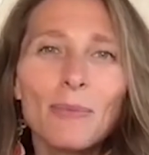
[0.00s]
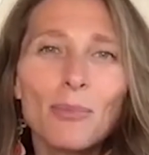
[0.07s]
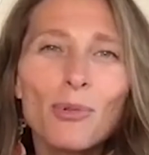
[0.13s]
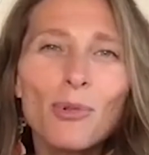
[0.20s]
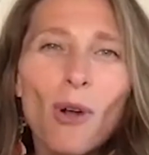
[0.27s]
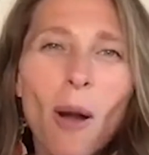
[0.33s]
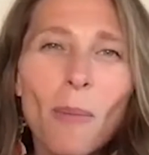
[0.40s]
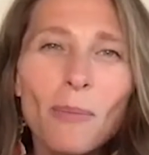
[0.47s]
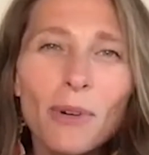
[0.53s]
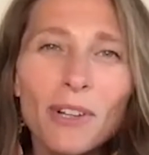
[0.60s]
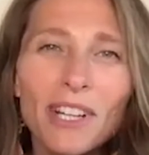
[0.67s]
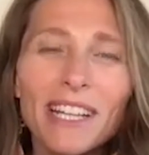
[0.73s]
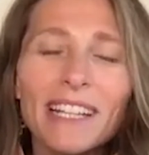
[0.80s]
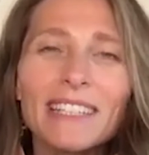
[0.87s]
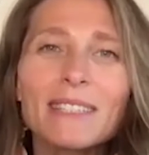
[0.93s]

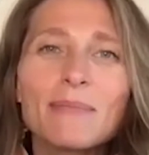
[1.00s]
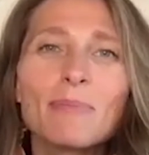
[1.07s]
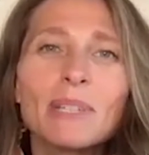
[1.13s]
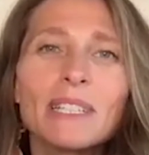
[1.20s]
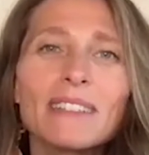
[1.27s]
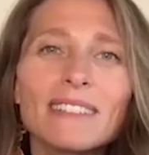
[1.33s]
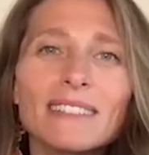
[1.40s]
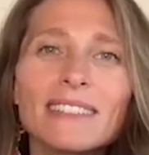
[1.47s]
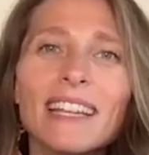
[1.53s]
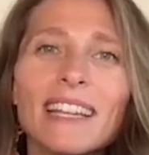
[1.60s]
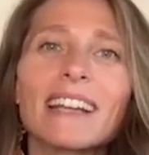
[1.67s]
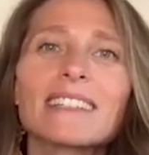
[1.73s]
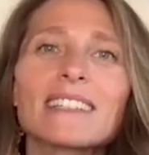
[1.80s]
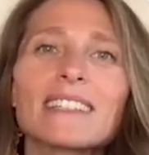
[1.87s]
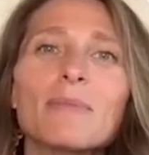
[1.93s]
properties,
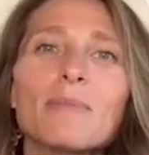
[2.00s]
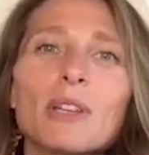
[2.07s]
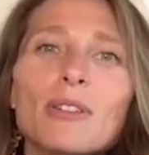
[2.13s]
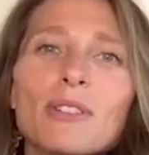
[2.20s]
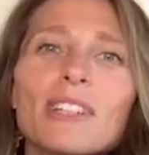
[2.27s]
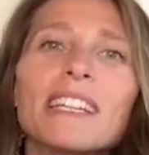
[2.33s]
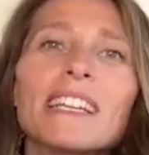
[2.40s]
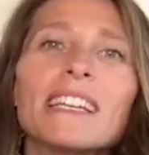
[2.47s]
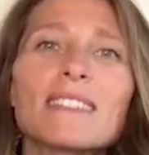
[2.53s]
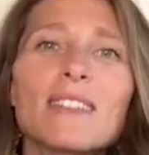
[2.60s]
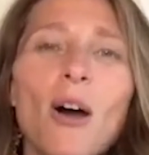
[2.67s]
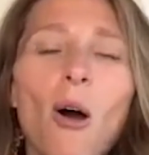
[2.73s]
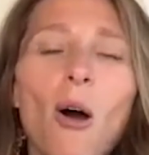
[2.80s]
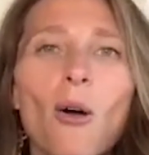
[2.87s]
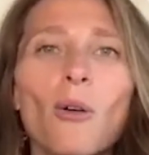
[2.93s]
buildings, communities,
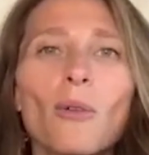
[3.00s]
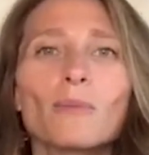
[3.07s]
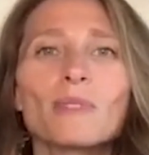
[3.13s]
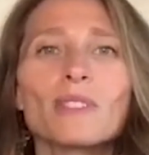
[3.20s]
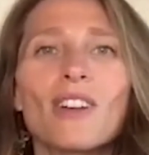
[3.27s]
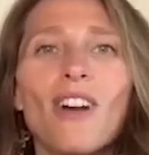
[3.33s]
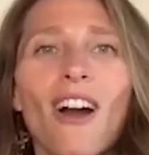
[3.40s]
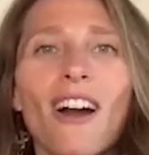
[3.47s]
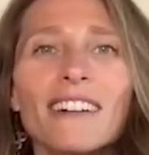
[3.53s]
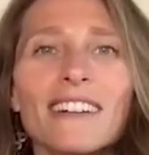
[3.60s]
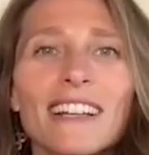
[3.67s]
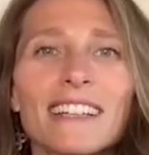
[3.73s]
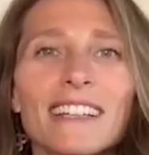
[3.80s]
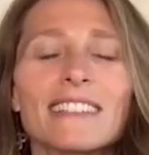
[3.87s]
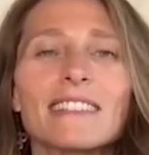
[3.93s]
homes,
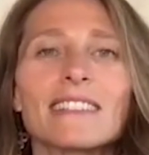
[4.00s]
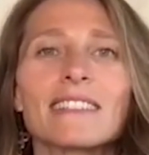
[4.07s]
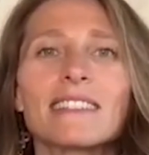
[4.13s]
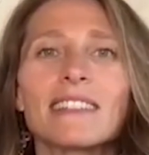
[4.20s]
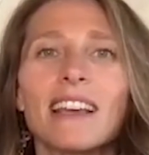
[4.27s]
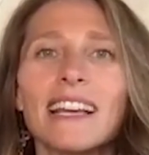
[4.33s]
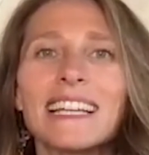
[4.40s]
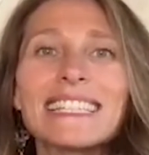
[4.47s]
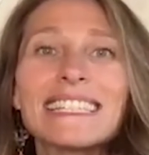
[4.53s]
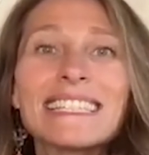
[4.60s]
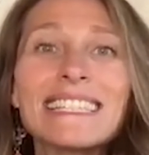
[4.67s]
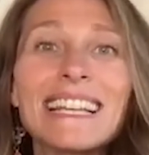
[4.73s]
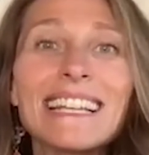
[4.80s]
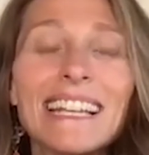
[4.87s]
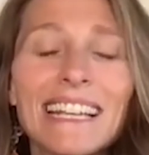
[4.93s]
gardens,
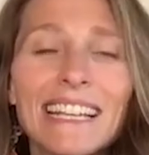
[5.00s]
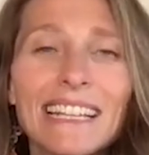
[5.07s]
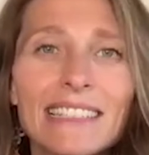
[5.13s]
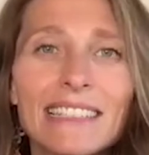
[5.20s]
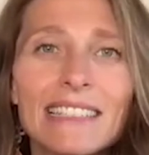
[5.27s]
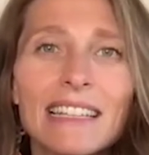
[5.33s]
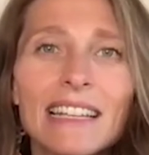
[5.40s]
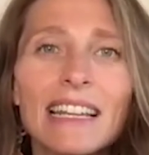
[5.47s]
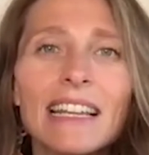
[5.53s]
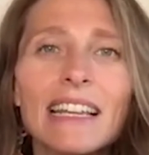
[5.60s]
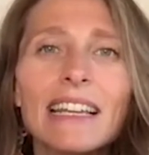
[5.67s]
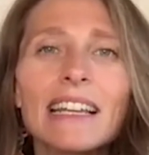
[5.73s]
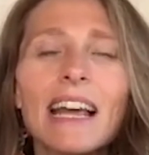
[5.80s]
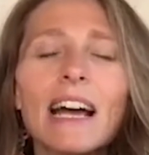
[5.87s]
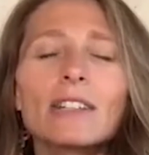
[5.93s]
cities
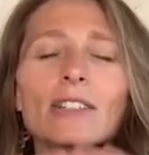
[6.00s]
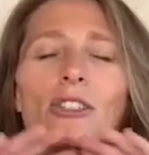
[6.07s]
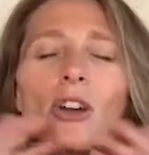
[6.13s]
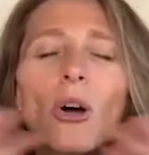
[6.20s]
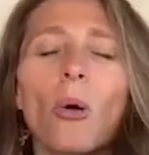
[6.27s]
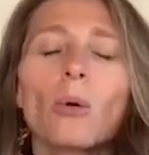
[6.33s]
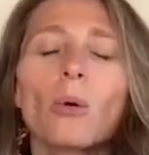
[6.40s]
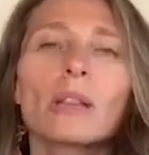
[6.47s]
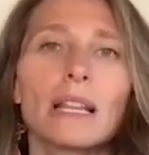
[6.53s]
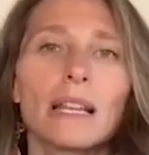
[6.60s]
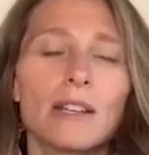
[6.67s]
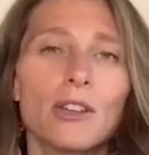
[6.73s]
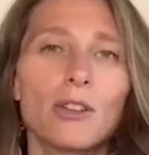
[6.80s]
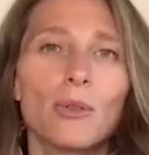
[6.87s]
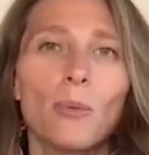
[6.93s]
in a totally
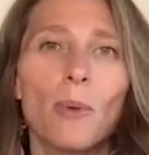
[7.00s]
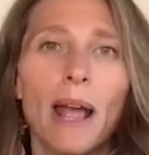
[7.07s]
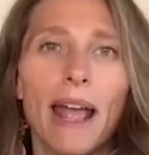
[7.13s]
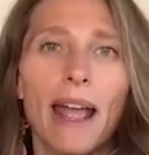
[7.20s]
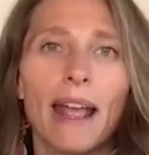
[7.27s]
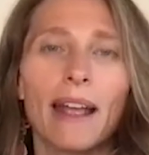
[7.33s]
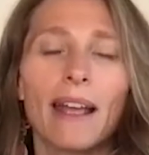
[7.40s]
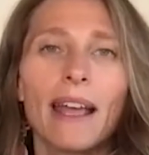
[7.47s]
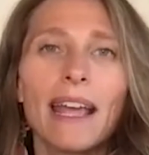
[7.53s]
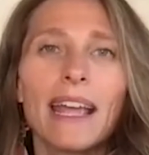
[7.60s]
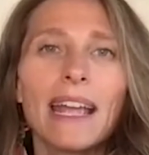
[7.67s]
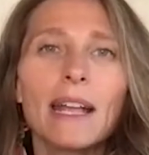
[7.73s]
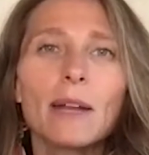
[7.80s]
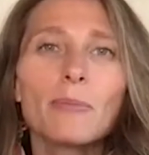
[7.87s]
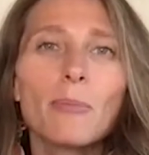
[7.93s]
new way,
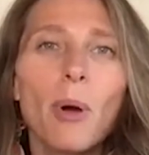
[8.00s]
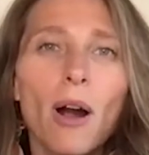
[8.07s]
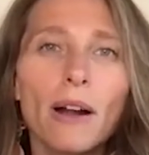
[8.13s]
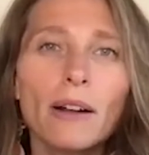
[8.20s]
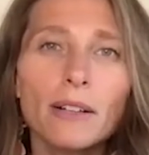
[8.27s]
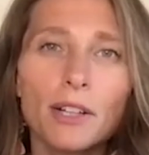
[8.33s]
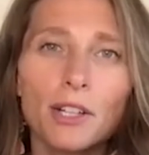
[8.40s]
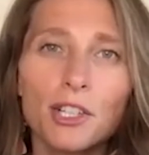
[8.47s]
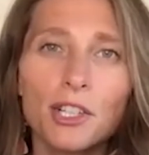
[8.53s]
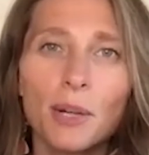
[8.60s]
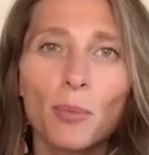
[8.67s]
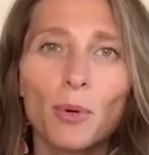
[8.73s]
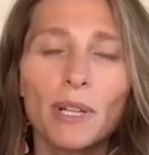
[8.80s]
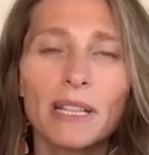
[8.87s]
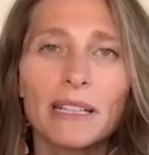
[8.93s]
in
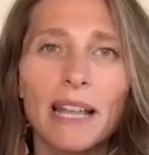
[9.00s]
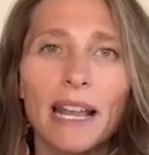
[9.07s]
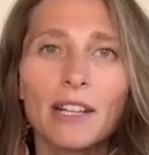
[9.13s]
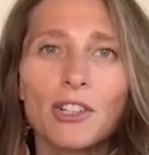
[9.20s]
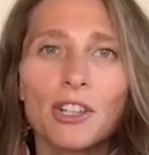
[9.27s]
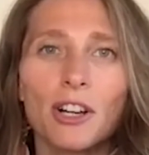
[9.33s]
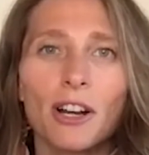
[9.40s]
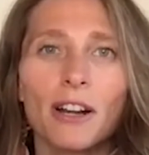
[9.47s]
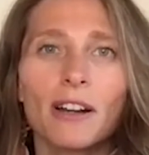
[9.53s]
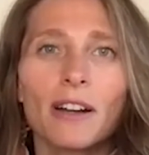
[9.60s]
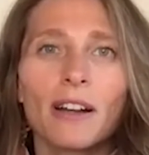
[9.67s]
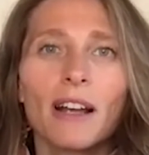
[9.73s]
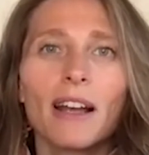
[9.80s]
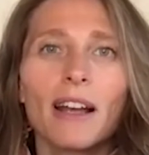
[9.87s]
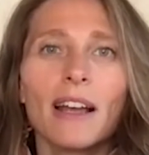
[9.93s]
partnership with nature,
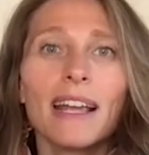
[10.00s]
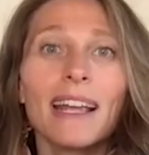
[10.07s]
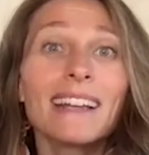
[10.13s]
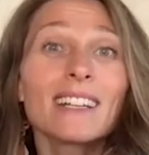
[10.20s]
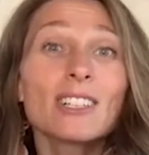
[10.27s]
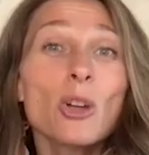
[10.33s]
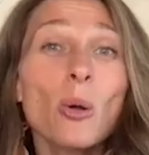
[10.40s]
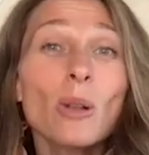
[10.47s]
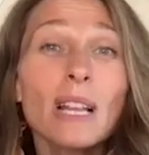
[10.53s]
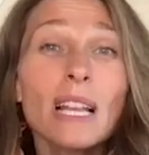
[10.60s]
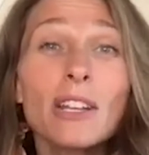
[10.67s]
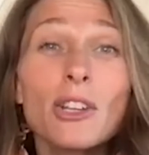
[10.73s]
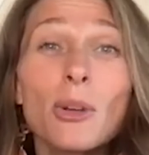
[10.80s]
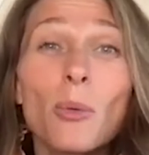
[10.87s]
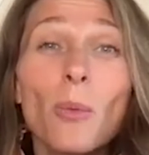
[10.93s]
in a totally
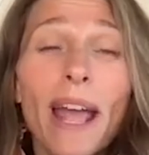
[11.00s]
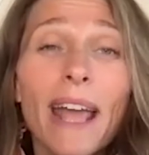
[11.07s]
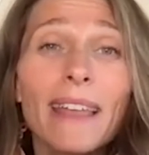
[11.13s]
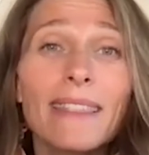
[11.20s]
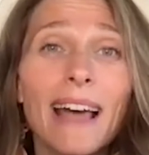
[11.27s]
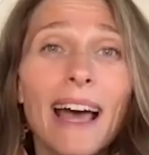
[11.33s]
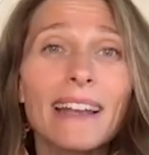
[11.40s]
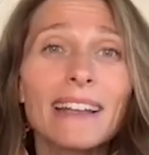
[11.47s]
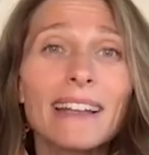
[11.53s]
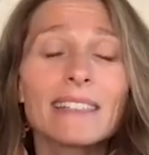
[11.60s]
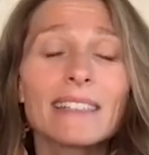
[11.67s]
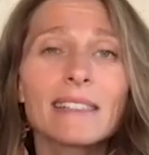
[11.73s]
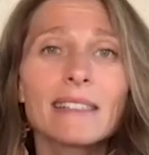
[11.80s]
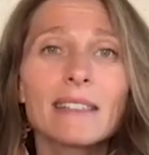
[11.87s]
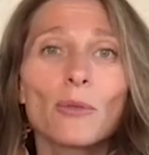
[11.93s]
new way that
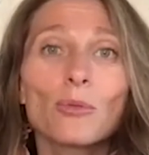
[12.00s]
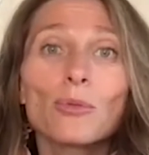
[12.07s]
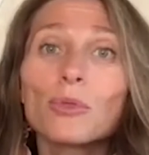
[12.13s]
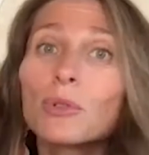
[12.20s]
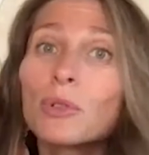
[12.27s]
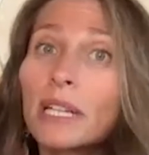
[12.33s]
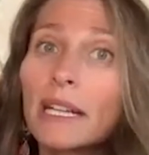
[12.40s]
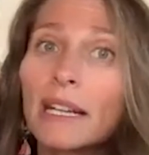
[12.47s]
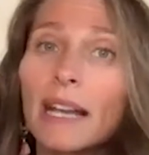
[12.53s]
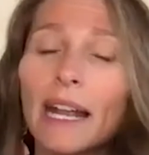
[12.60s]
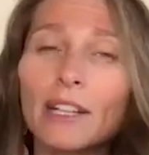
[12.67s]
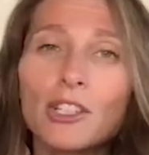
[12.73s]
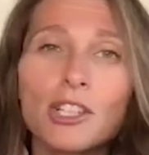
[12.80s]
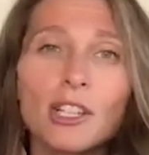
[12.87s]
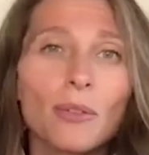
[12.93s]
is rooted in
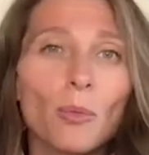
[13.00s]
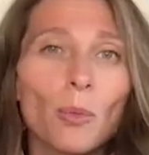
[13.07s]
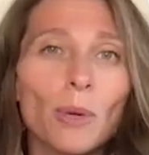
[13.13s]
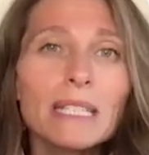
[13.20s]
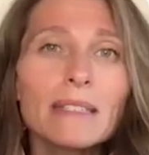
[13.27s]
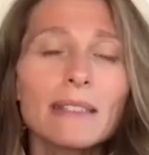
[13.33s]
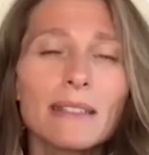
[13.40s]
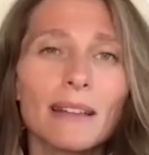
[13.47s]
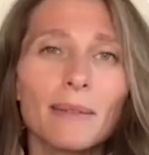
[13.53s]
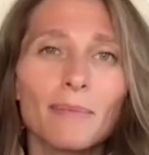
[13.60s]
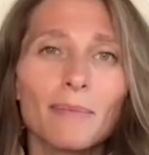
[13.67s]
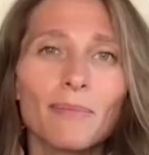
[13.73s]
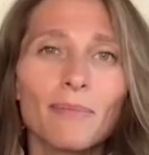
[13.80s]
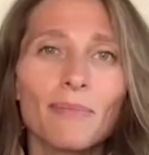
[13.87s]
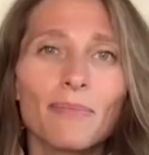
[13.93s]
ancient wisdom,